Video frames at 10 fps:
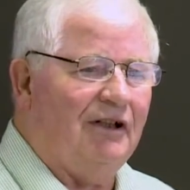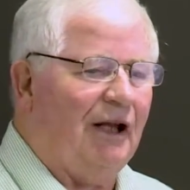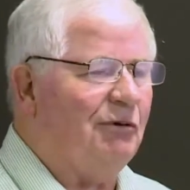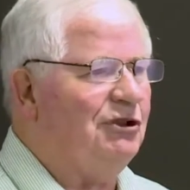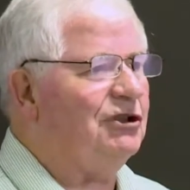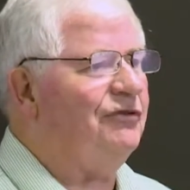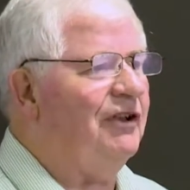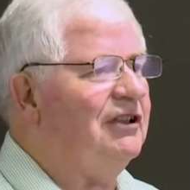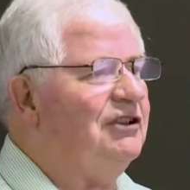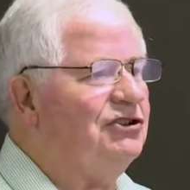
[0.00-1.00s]
Now, we just
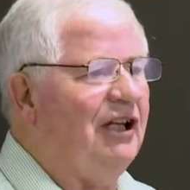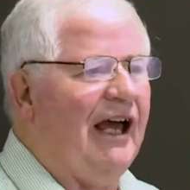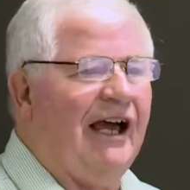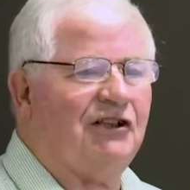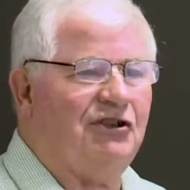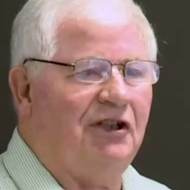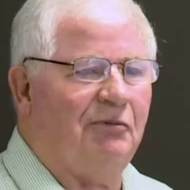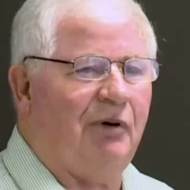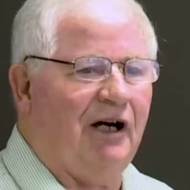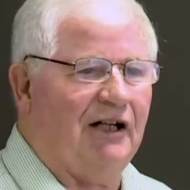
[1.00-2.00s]
finished the Acts of the
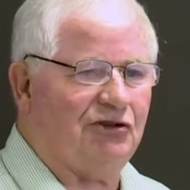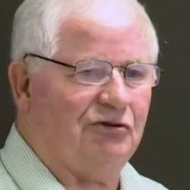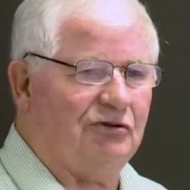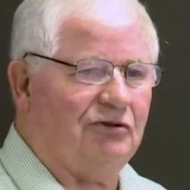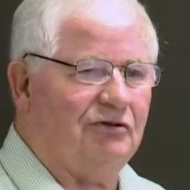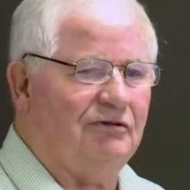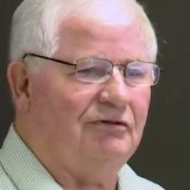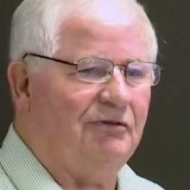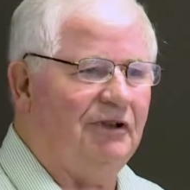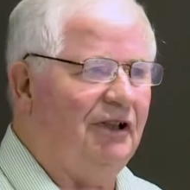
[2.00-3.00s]
Apostles.
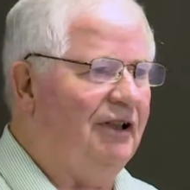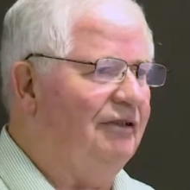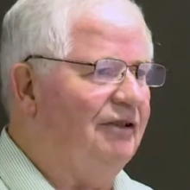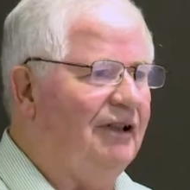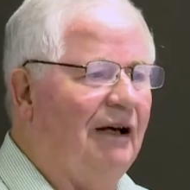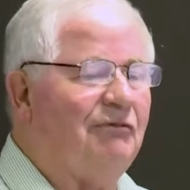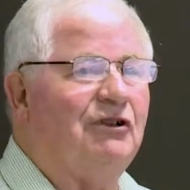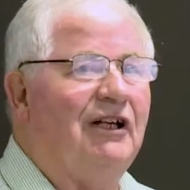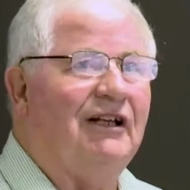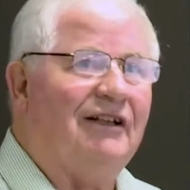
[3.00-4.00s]
We did, that was
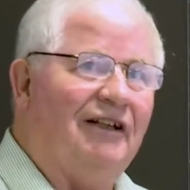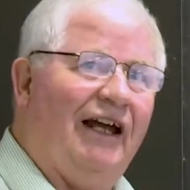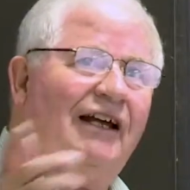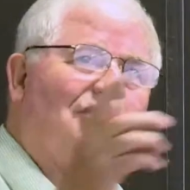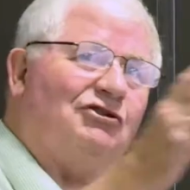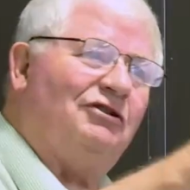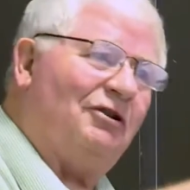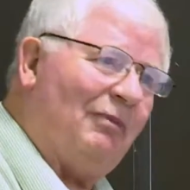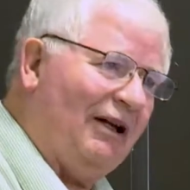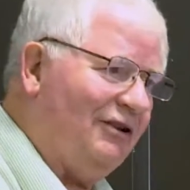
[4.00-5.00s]
last year
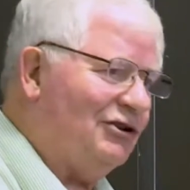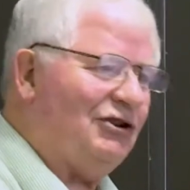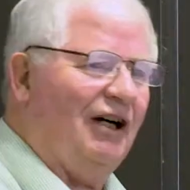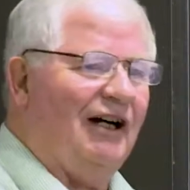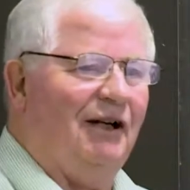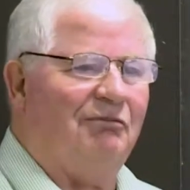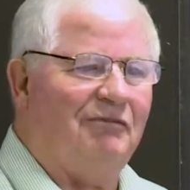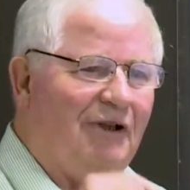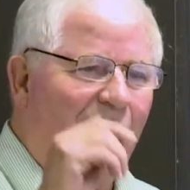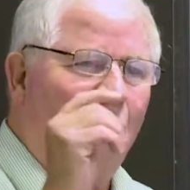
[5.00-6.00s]
about this time,
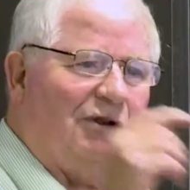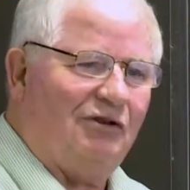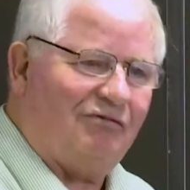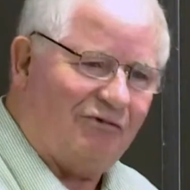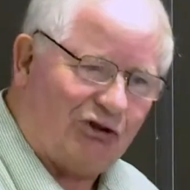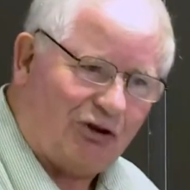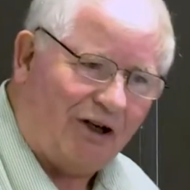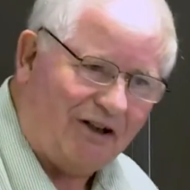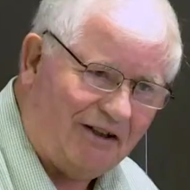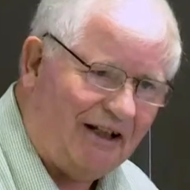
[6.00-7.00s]
we
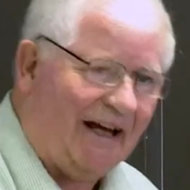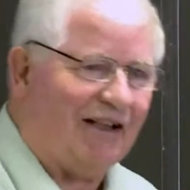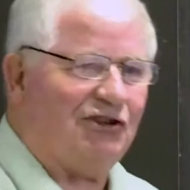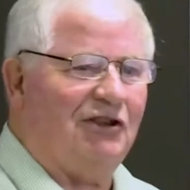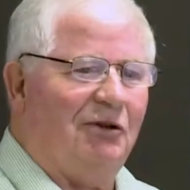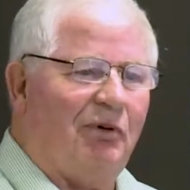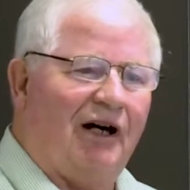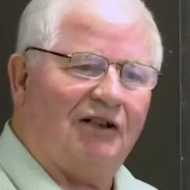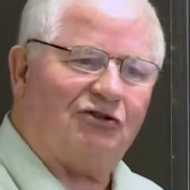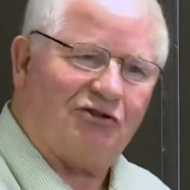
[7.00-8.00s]
started the Acts of the
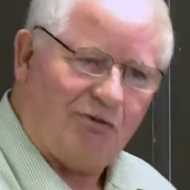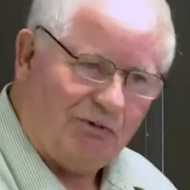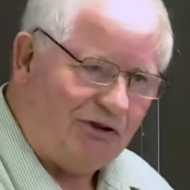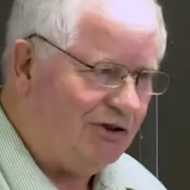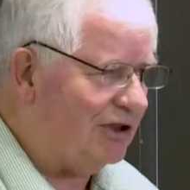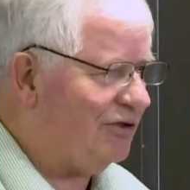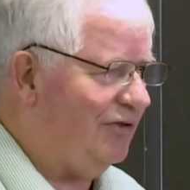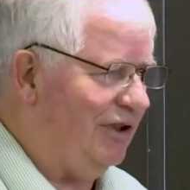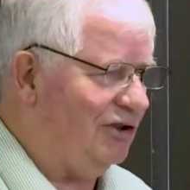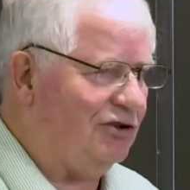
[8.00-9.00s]
Apostles and we just
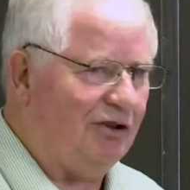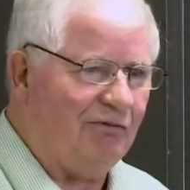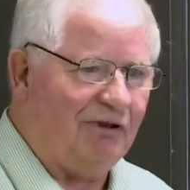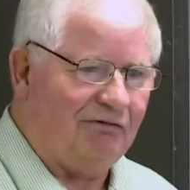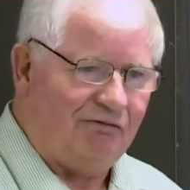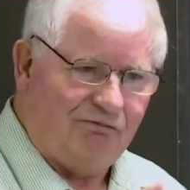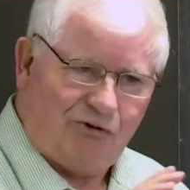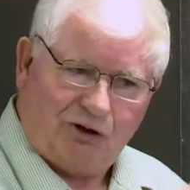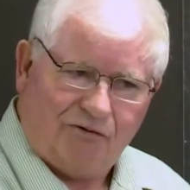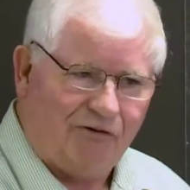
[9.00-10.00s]
finished it. We
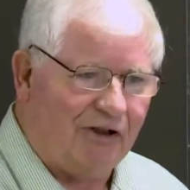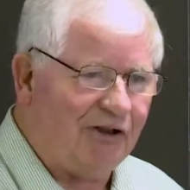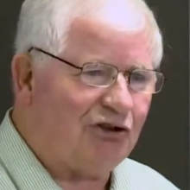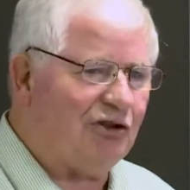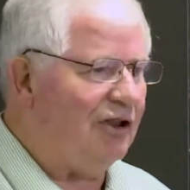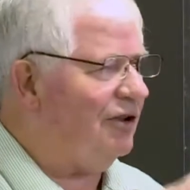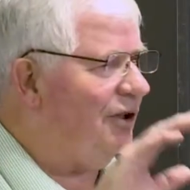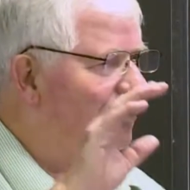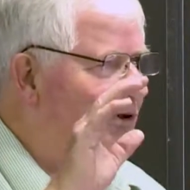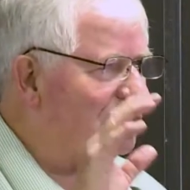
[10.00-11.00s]
took it very
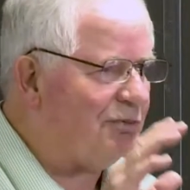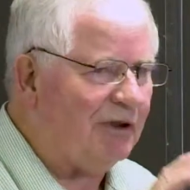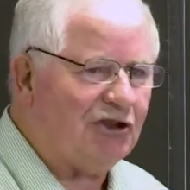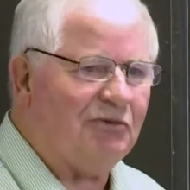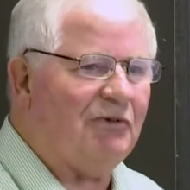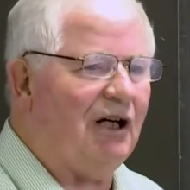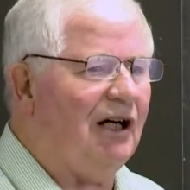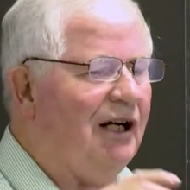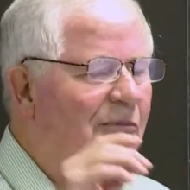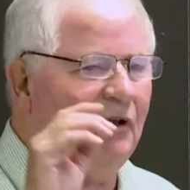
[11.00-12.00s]
slowly, really spent some
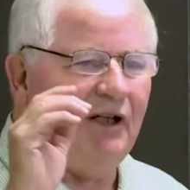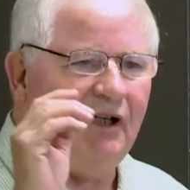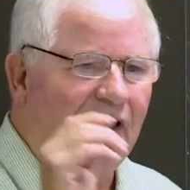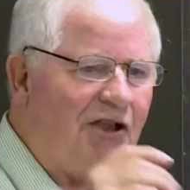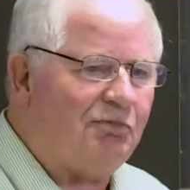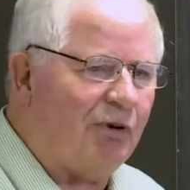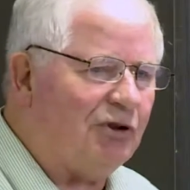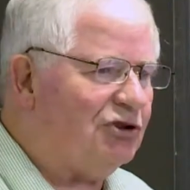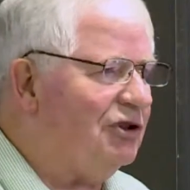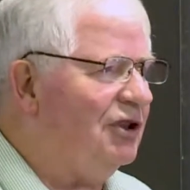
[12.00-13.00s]
time. Each
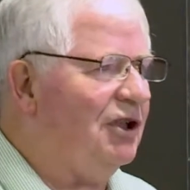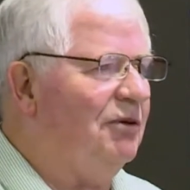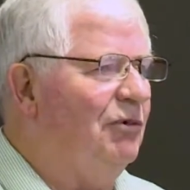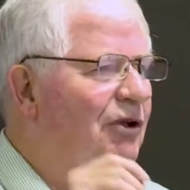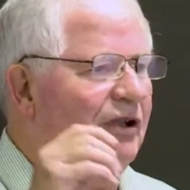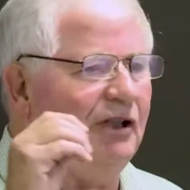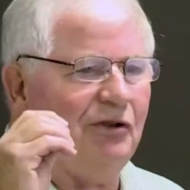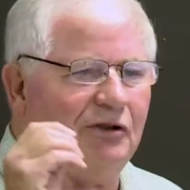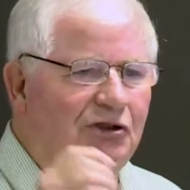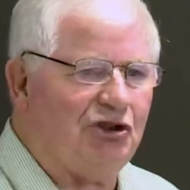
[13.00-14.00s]
person in the community
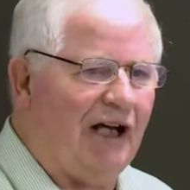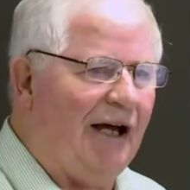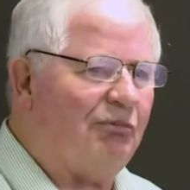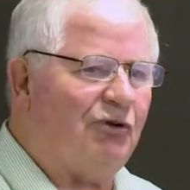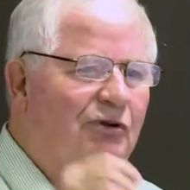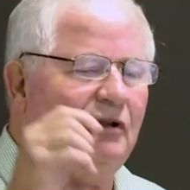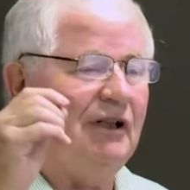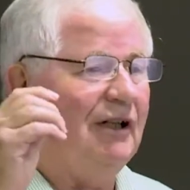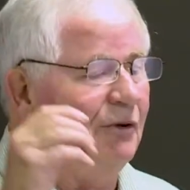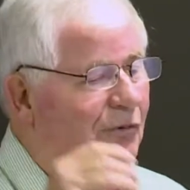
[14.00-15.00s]
took a chapter.
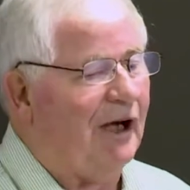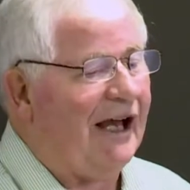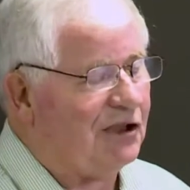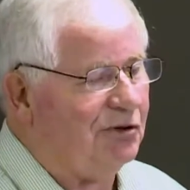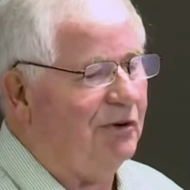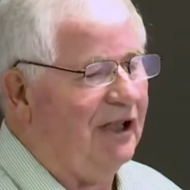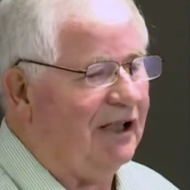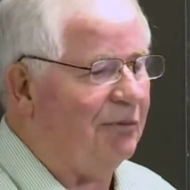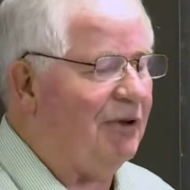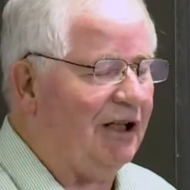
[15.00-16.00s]
Well, actually, we
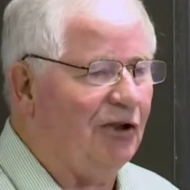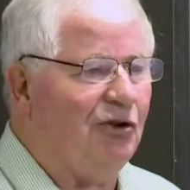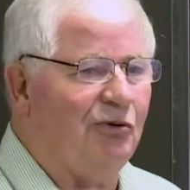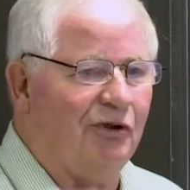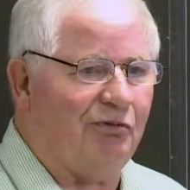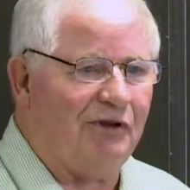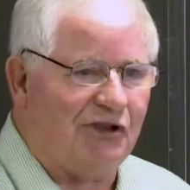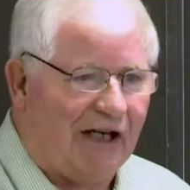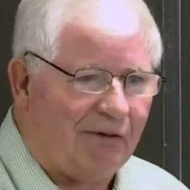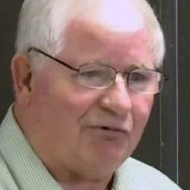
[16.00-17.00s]
ended up taking 2 or 3
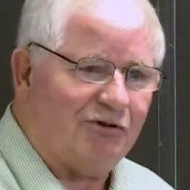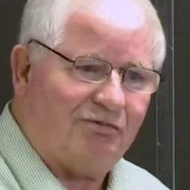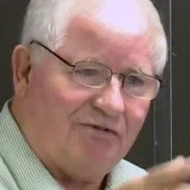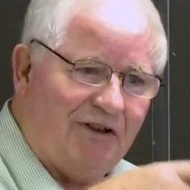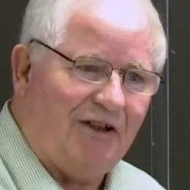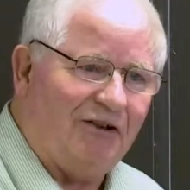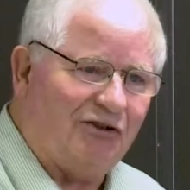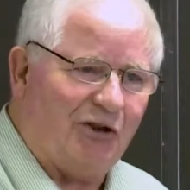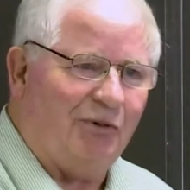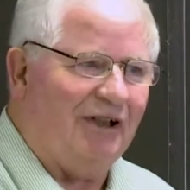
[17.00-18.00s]
chapters
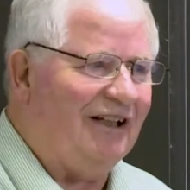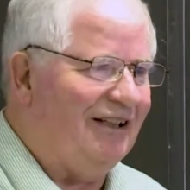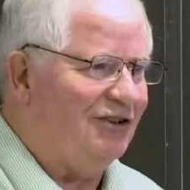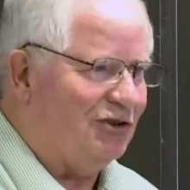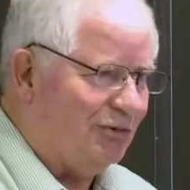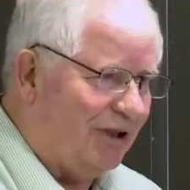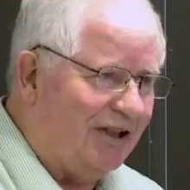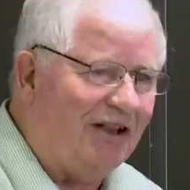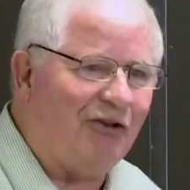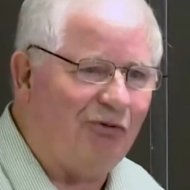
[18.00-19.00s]
so we
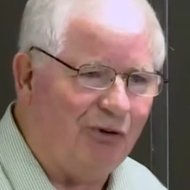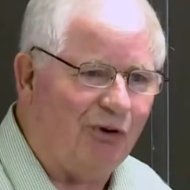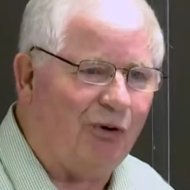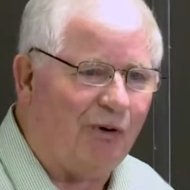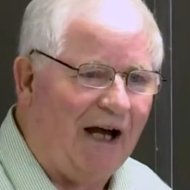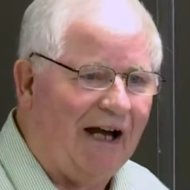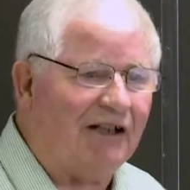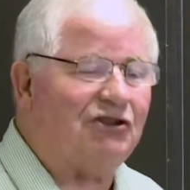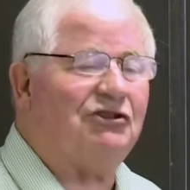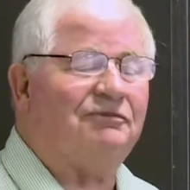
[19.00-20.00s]
could get through the whole
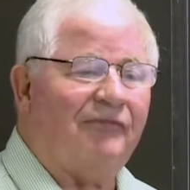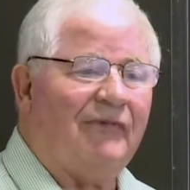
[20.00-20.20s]
Acts.